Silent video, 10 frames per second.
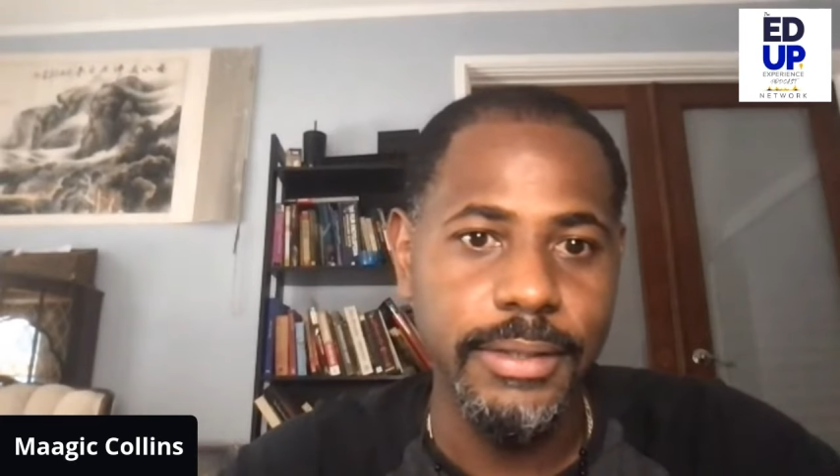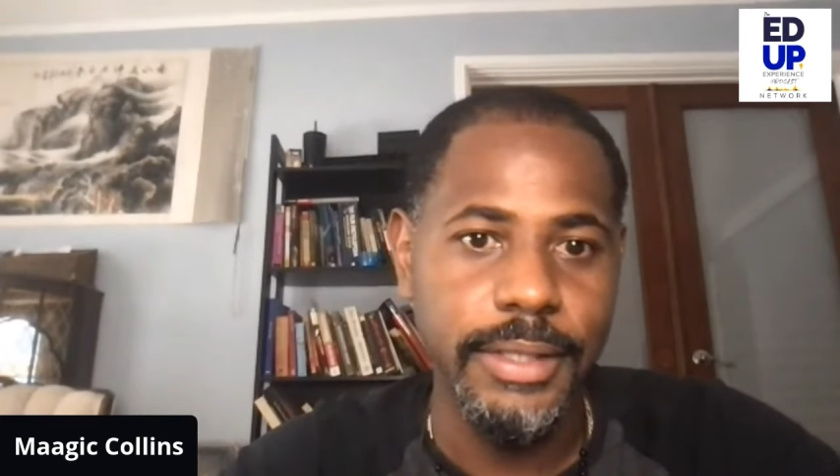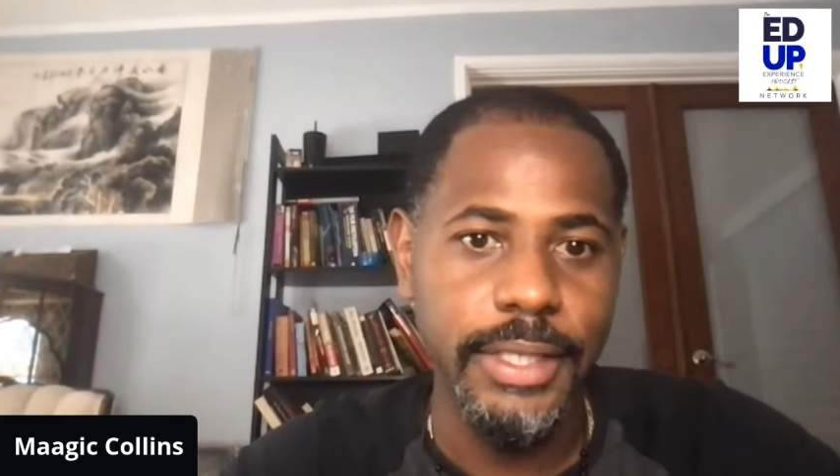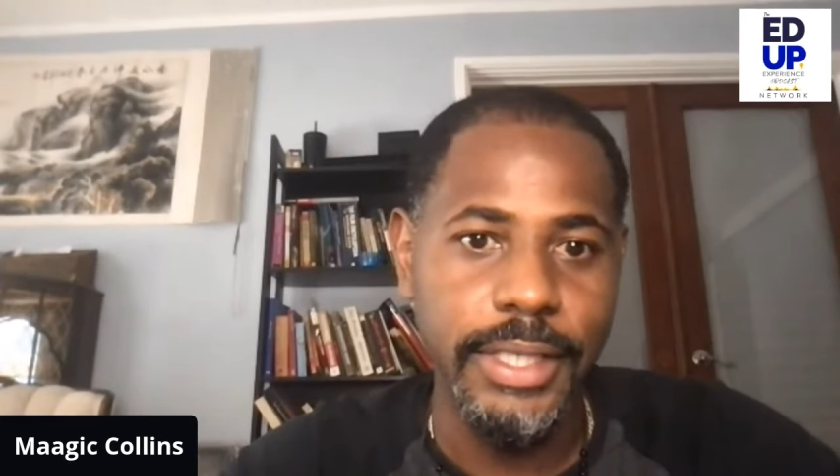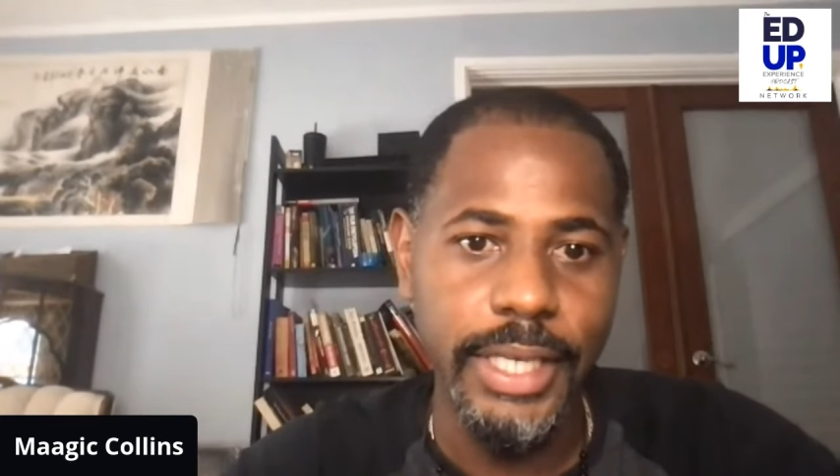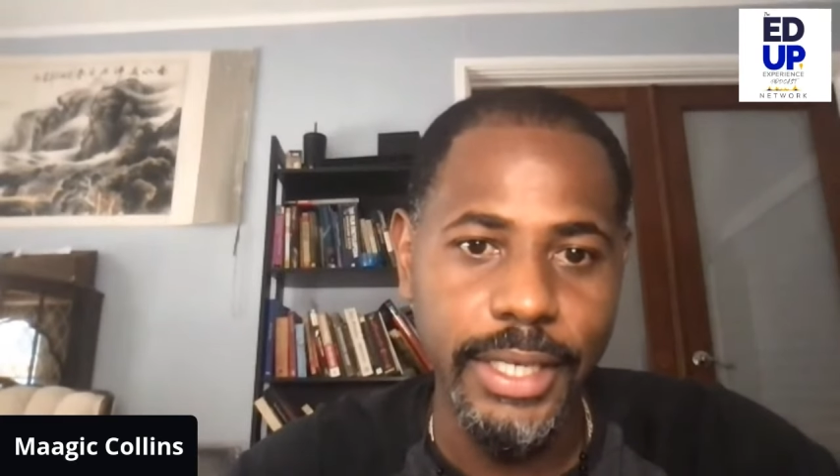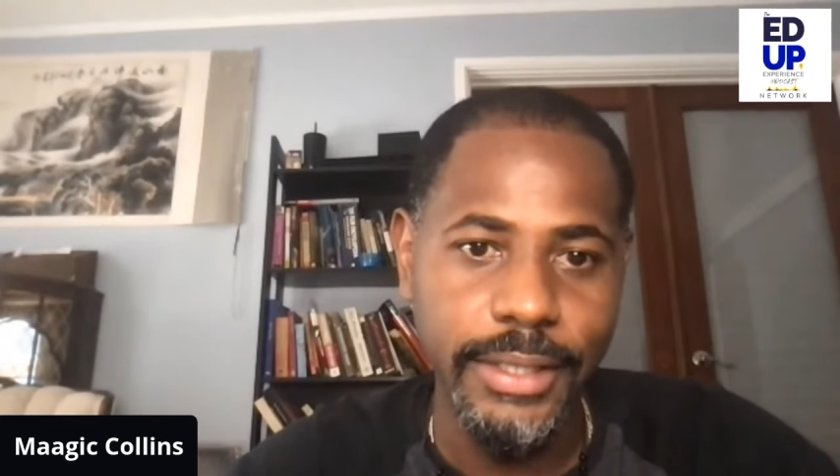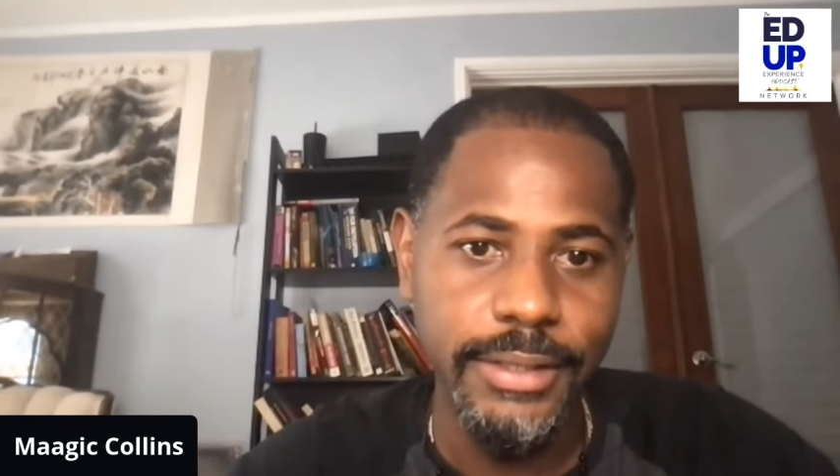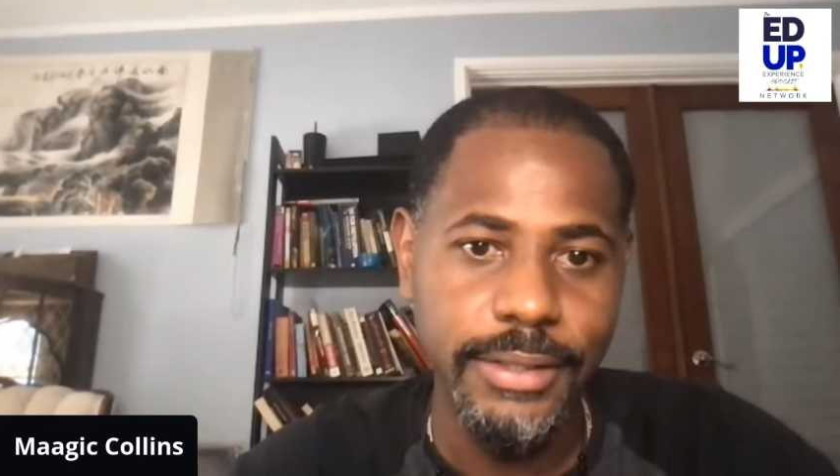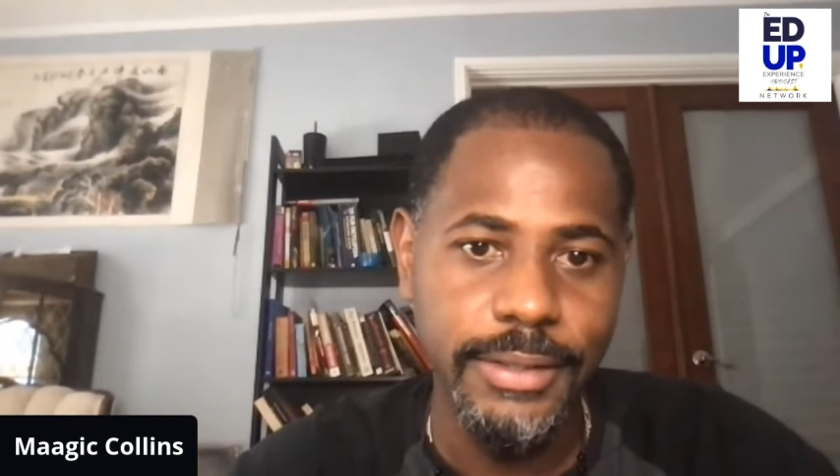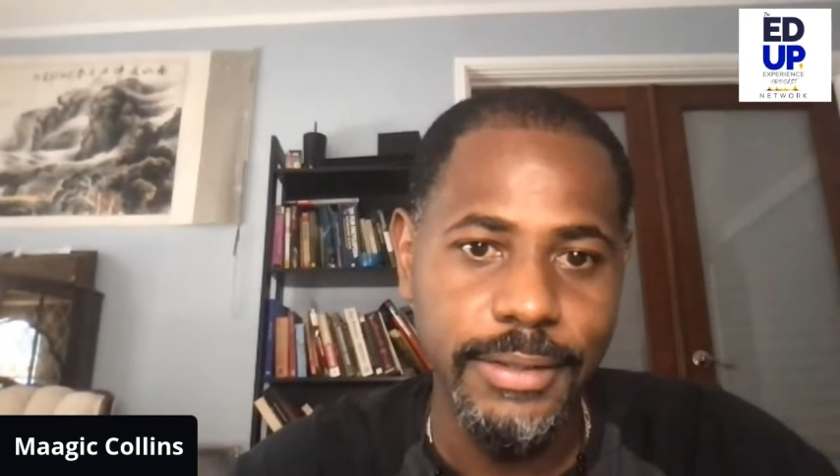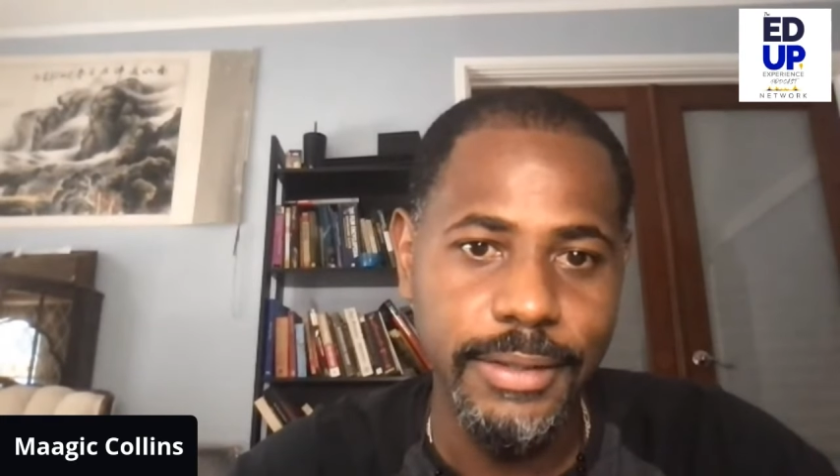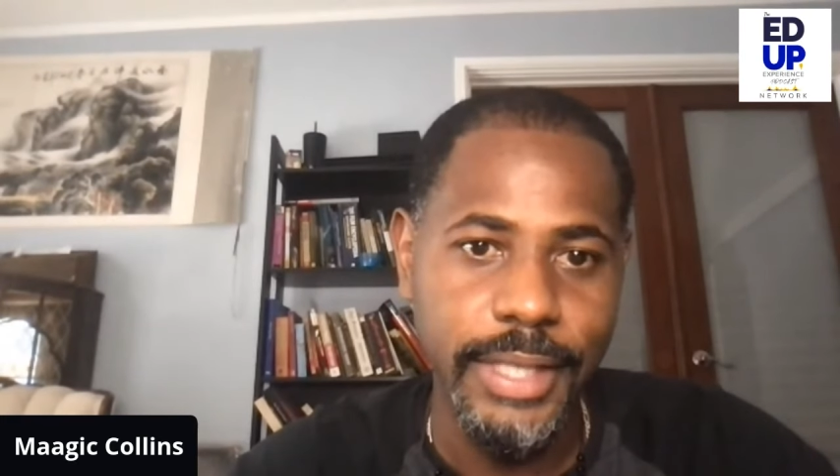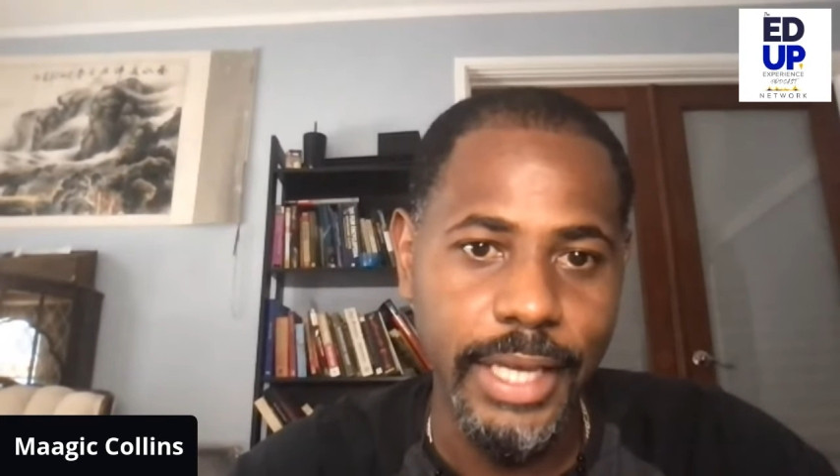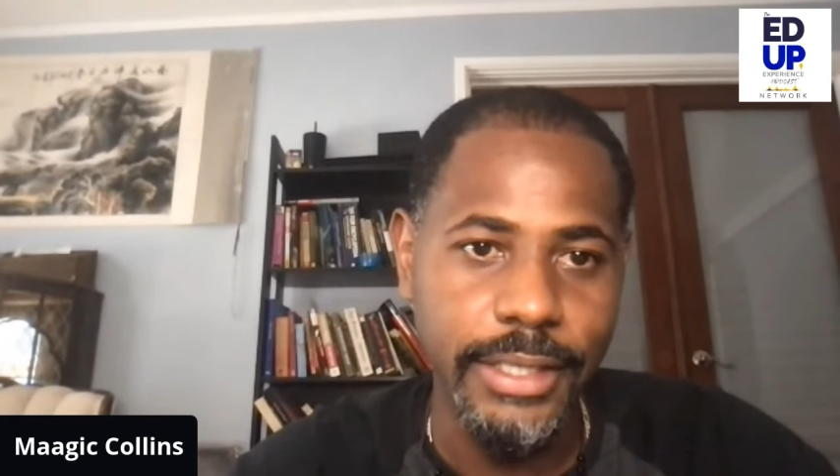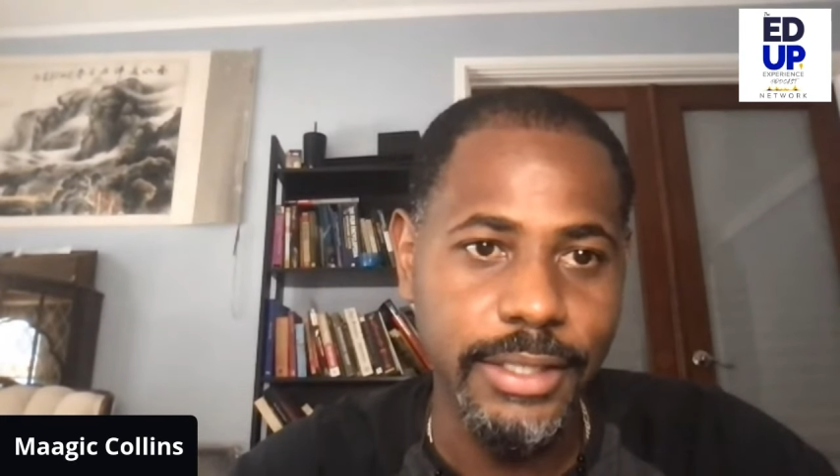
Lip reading: again, that's